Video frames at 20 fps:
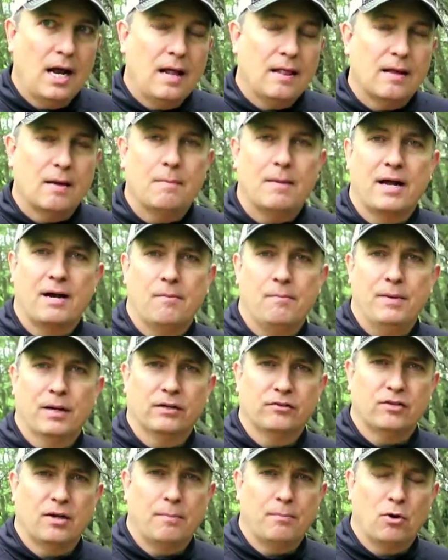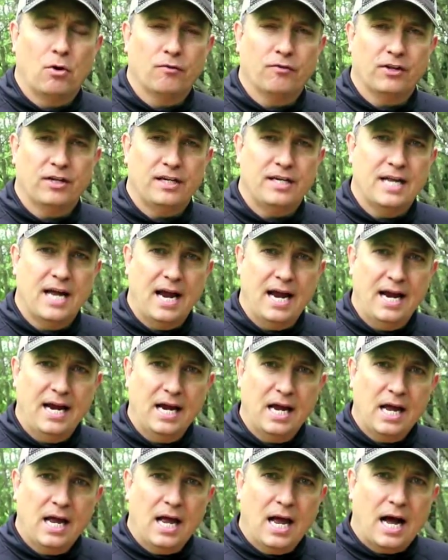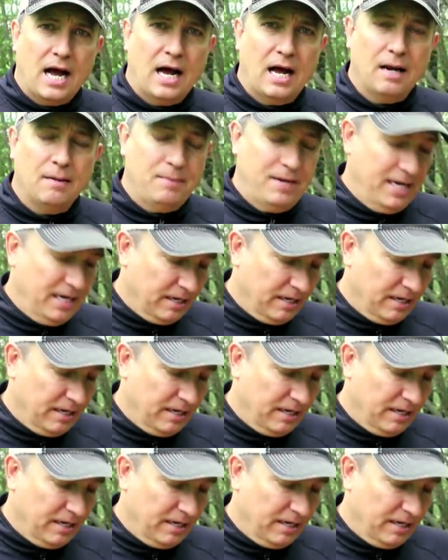that might have built up over the day on me.